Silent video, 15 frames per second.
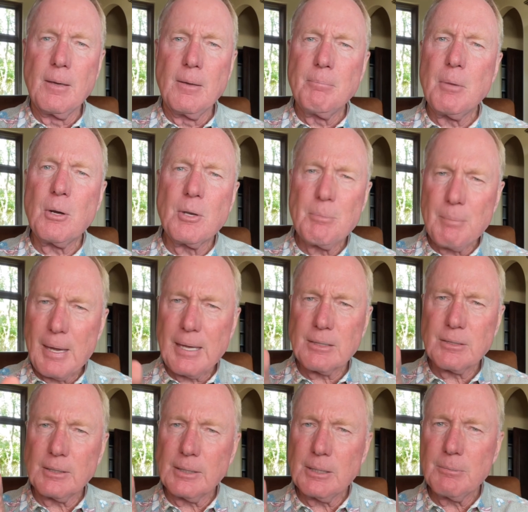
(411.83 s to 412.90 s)
Mary
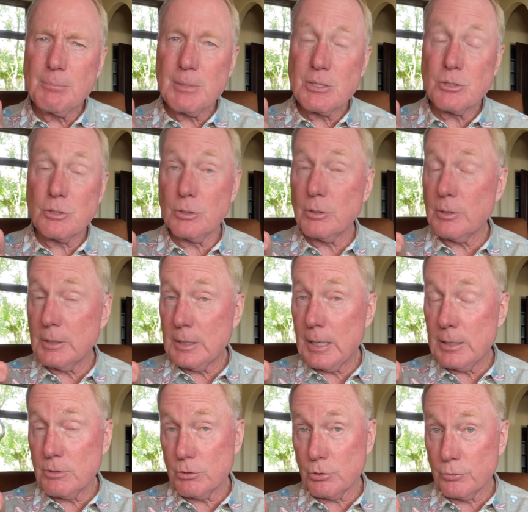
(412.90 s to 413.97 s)
Magdalene mistook the
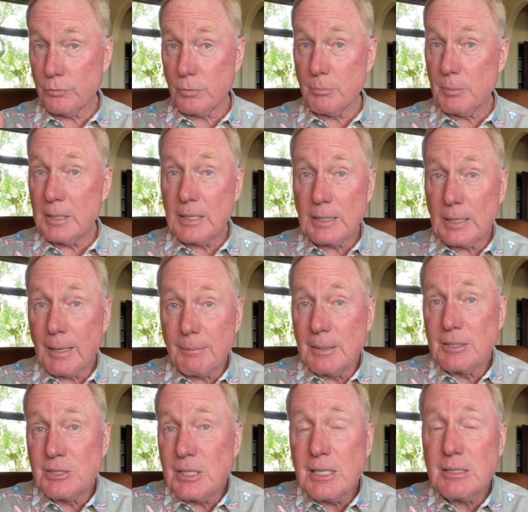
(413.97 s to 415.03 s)
angels for men.
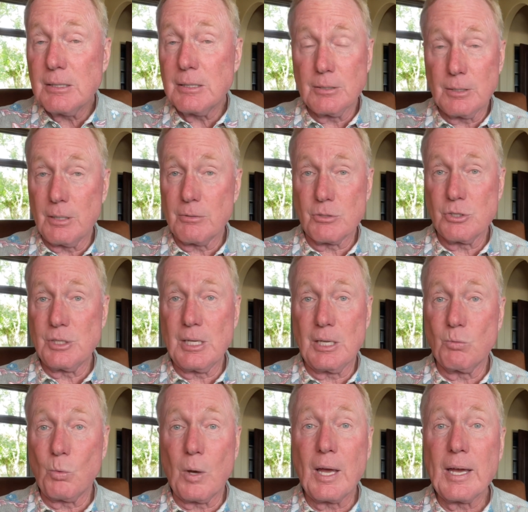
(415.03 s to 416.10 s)
It's easy to
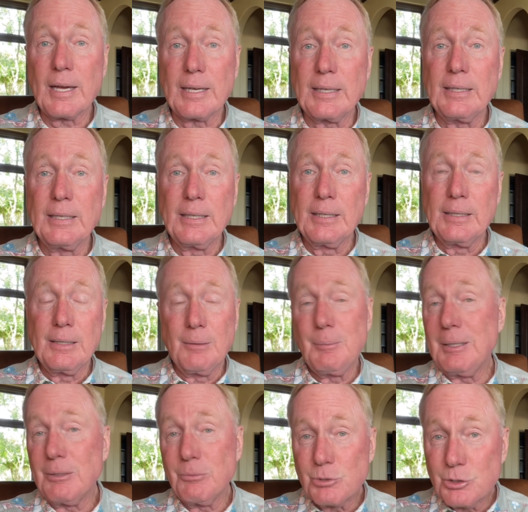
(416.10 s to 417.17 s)
understand why. I
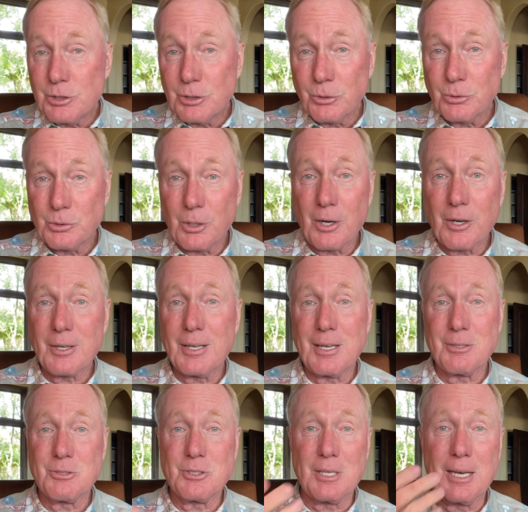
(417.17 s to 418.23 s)
mean, it was still dark
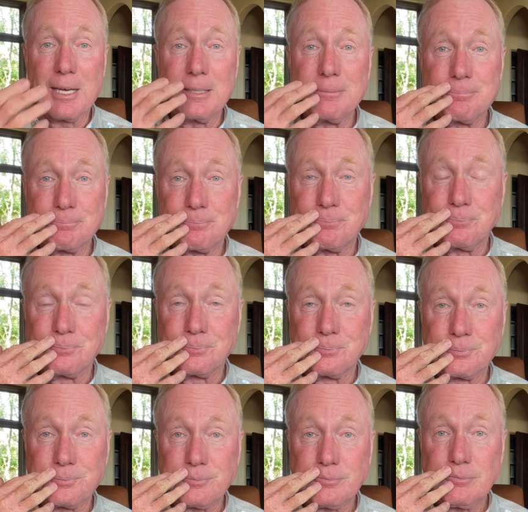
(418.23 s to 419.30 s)
outside,
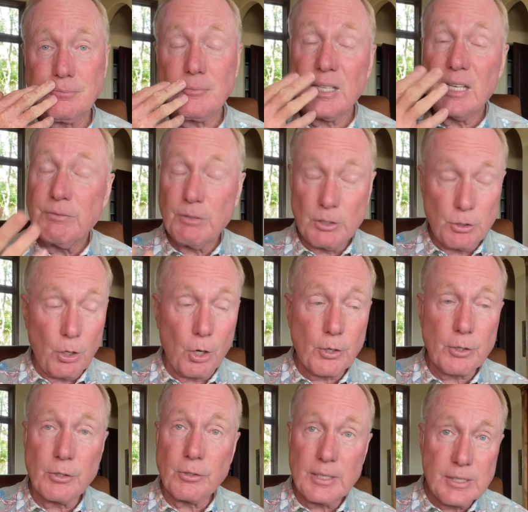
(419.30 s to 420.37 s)
even
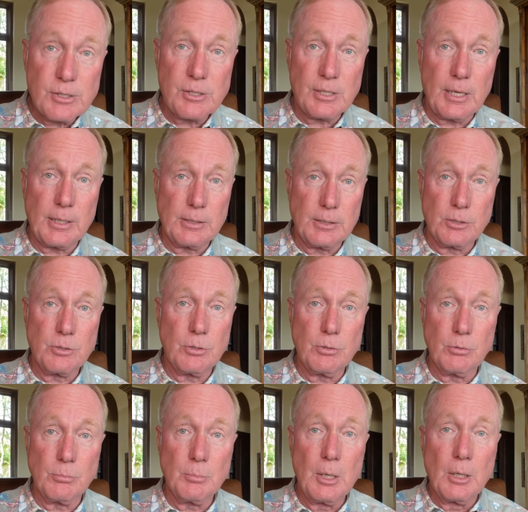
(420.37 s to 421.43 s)
darker inside the
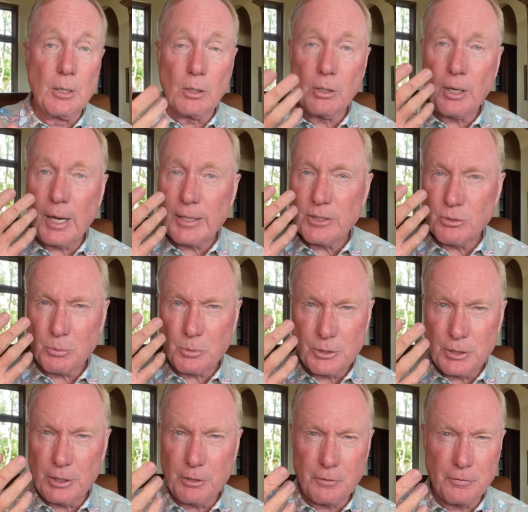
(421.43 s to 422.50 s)
tomb. Her eyes were
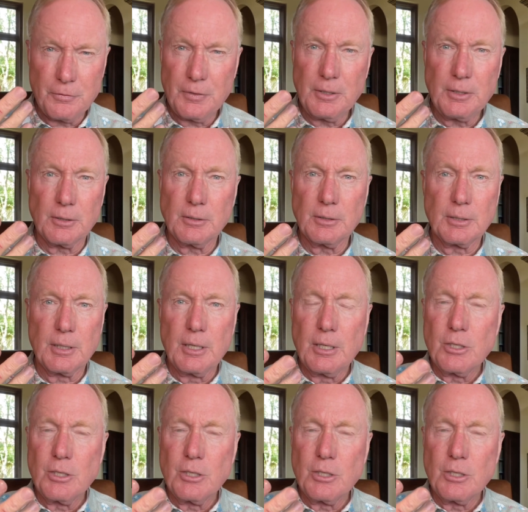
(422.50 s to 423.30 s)
tear-filled.